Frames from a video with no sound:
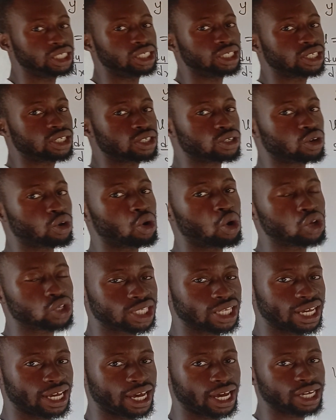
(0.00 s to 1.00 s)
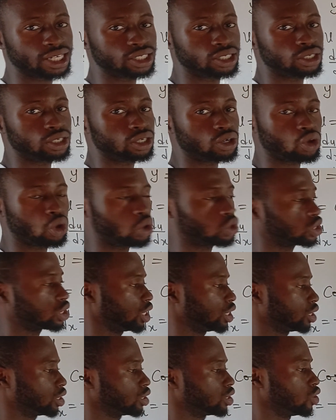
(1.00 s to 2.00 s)
is cosec,
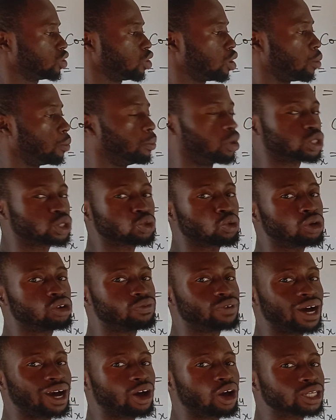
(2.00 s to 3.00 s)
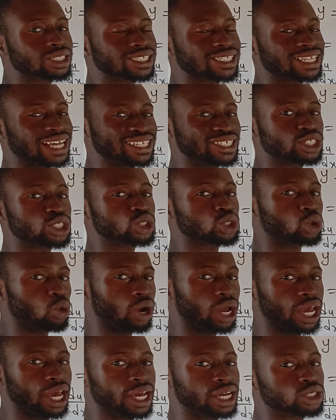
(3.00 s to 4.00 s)
but 1 over sine
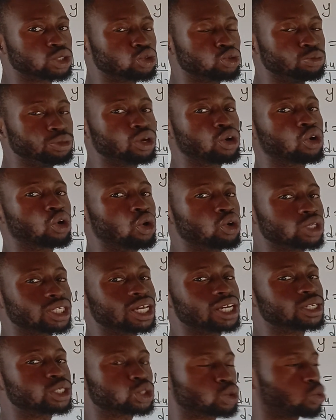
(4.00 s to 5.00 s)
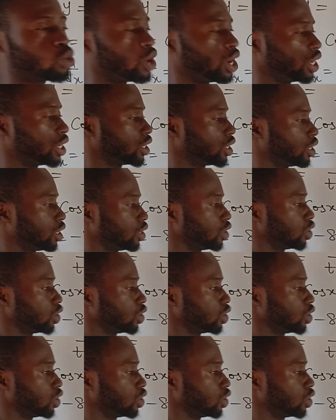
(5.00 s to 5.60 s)
square x will be cosec square.